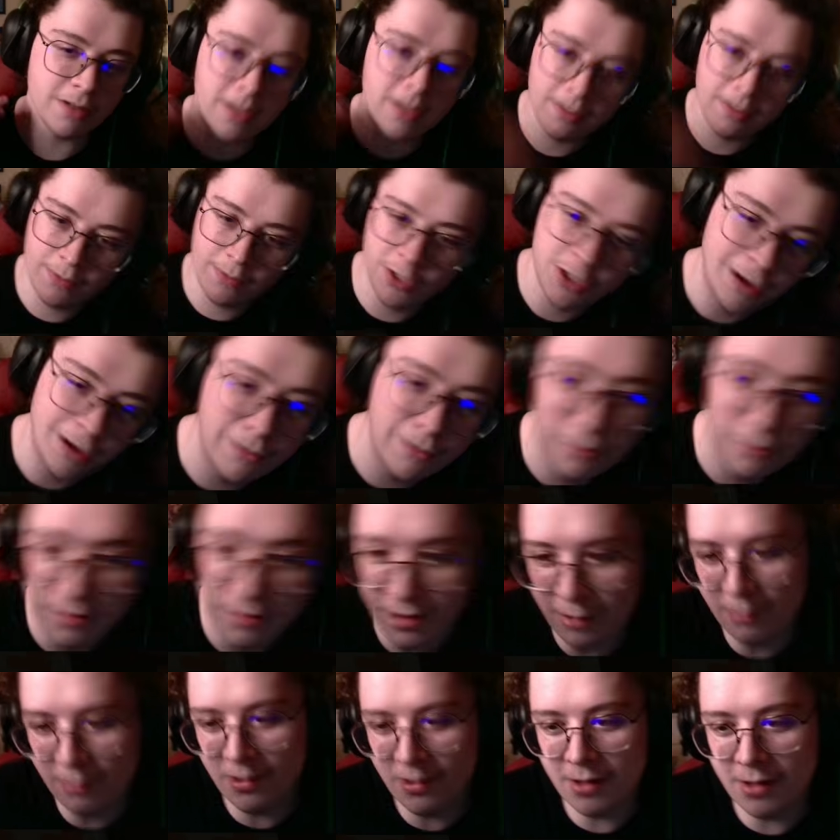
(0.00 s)
much effort
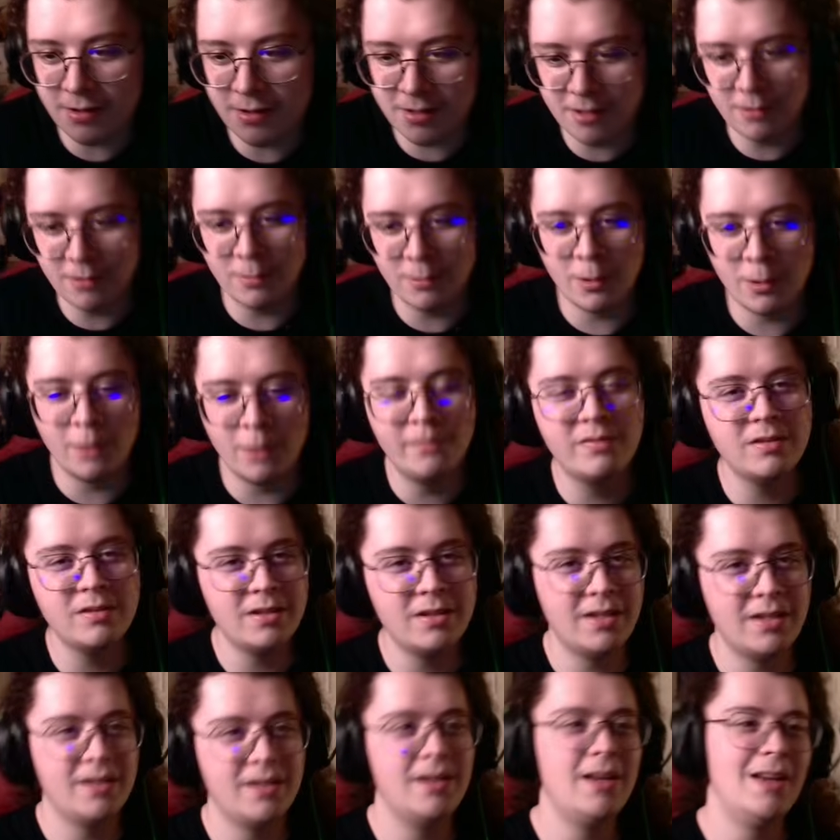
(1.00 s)
into it, so
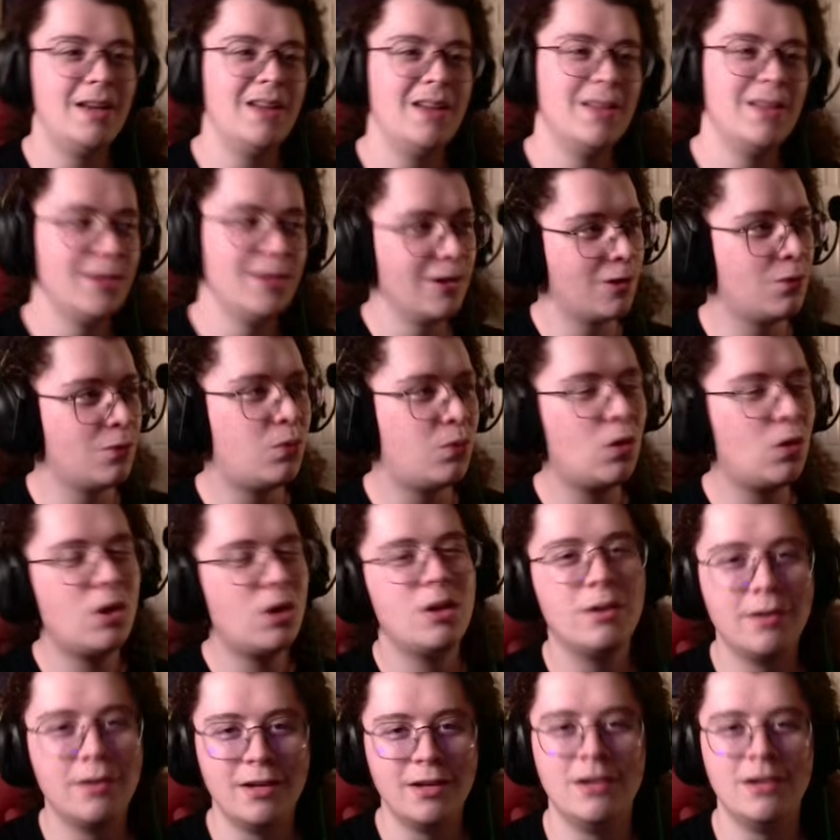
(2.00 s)
hopefully the
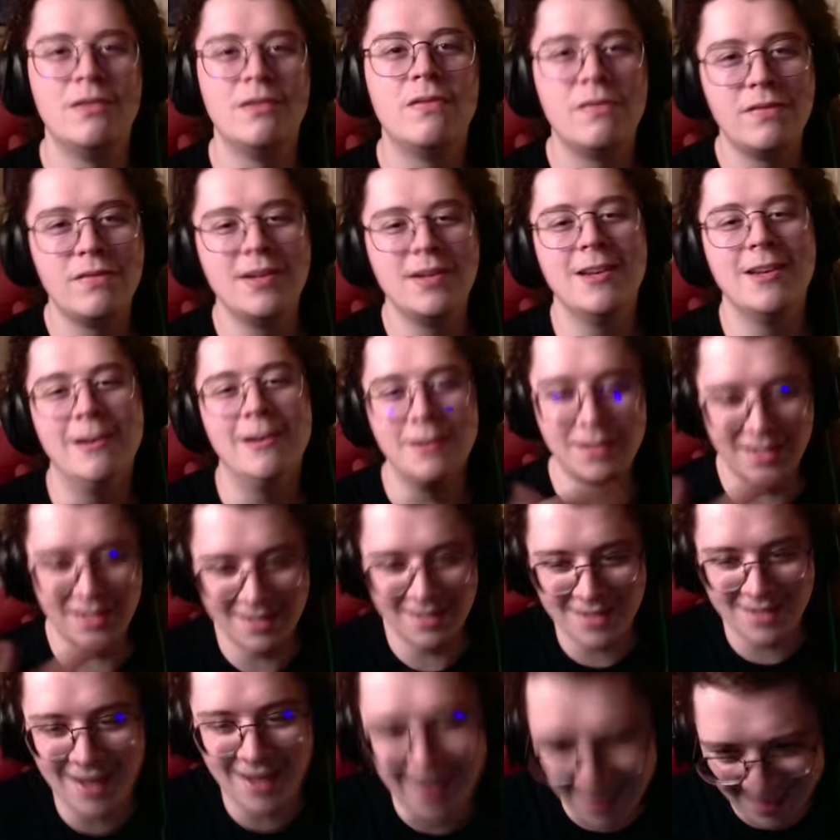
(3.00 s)
quality feels
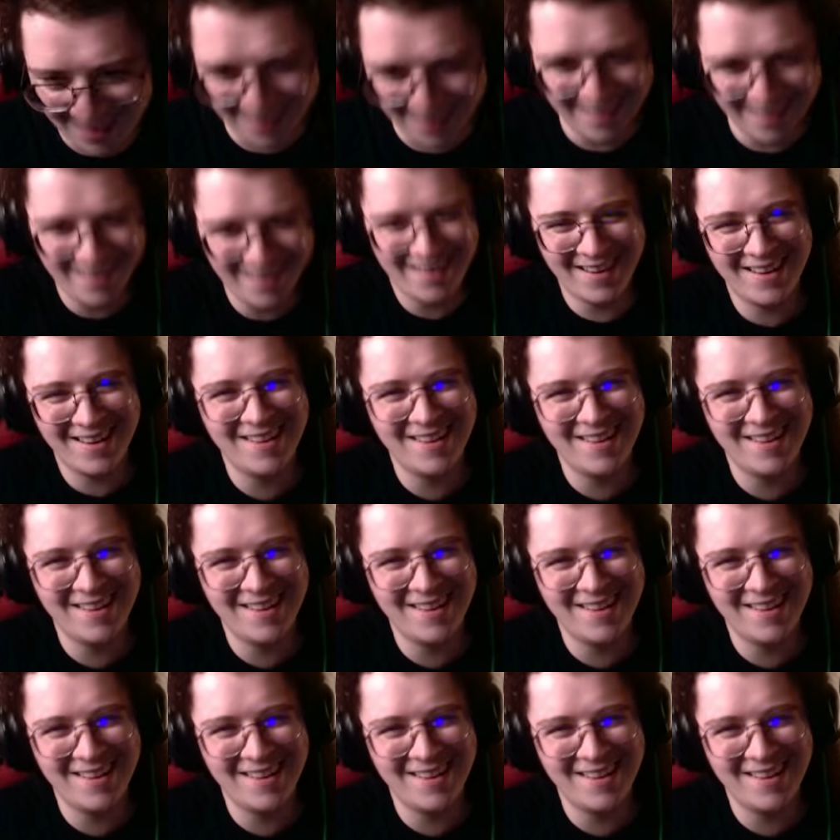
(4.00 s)
as high.